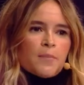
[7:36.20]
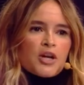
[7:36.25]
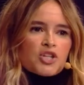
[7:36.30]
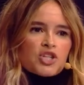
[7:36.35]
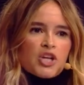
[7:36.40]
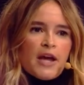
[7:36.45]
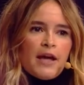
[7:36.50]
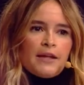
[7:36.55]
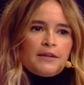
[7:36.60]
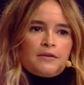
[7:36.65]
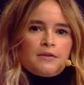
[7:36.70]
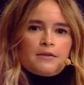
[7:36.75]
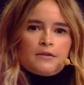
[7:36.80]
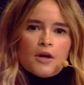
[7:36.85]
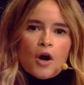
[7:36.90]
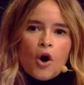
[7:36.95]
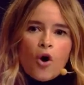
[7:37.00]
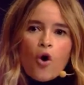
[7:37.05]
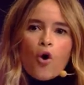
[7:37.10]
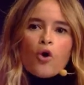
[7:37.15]
much had
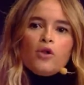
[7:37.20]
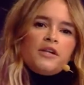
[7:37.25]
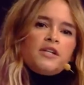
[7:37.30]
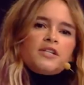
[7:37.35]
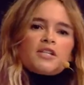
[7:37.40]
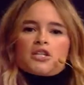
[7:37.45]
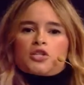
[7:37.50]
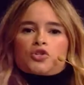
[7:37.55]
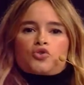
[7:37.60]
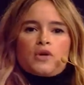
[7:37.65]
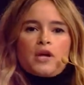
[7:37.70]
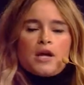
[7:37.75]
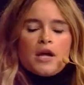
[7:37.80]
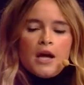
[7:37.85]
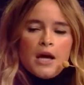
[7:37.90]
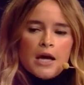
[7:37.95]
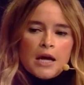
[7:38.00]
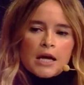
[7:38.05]
the whole industry